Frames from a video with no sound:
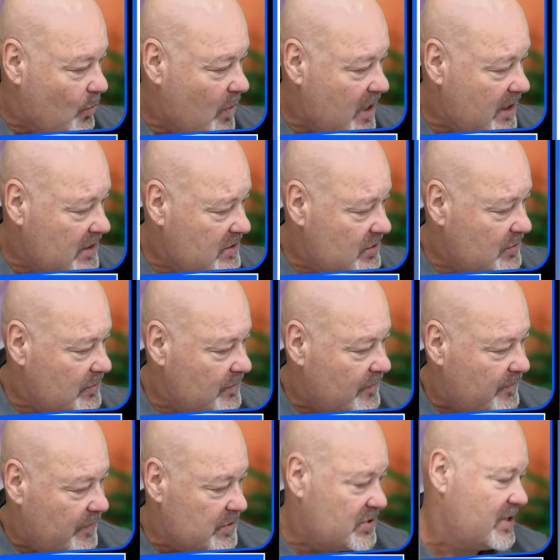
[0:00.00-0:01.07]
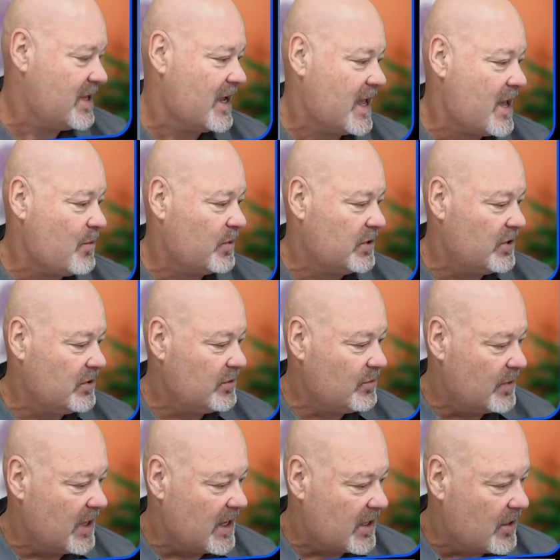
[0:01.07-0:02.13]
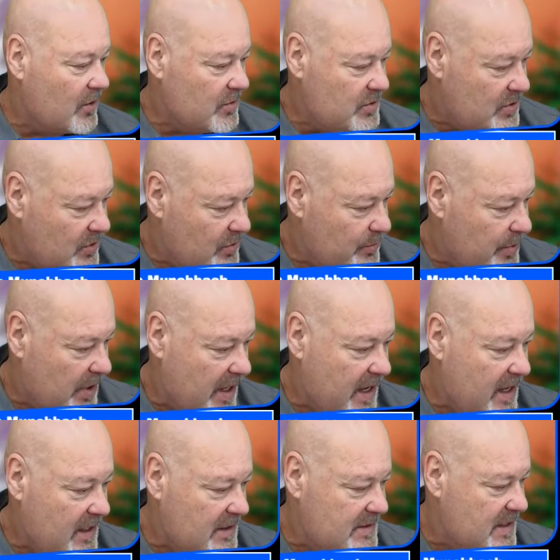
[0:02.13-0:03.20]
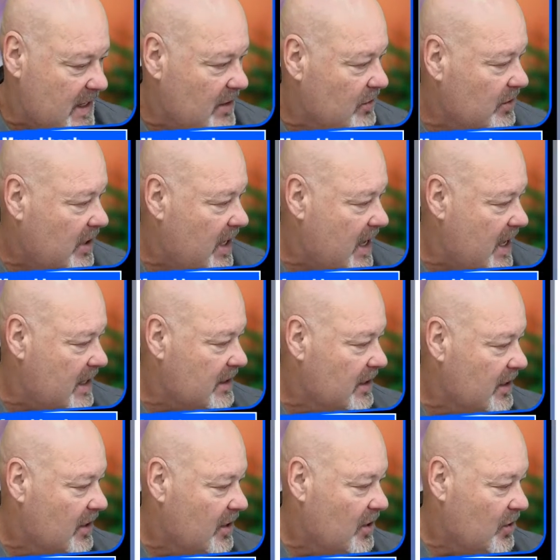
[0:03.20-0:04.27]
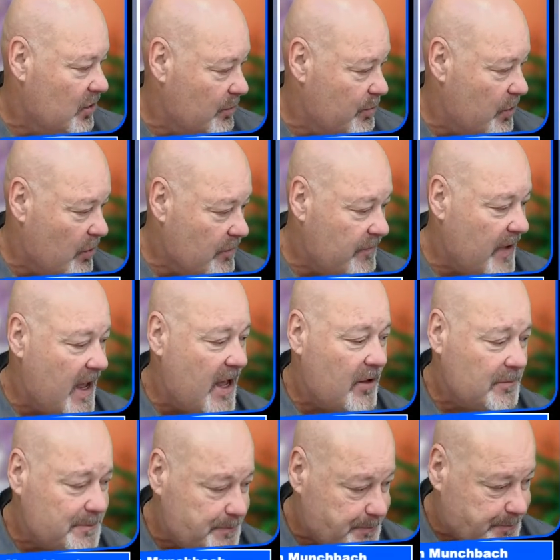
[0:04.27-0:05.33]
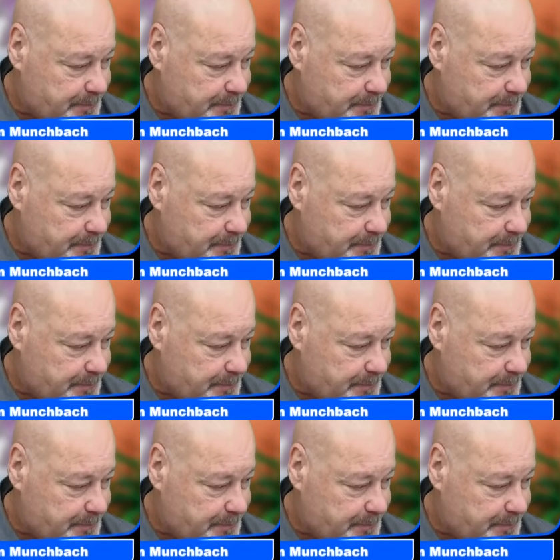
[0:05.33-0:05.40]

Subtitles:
I wanted to, first thing I would do when I go to your plan is I look at your profile